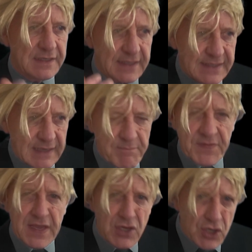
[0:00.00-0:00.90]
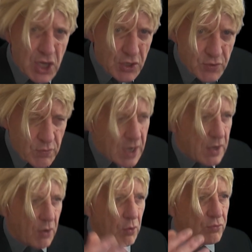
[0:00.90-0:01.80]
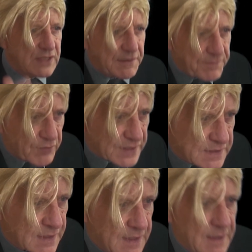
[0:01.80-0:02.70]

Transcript: to something new or different,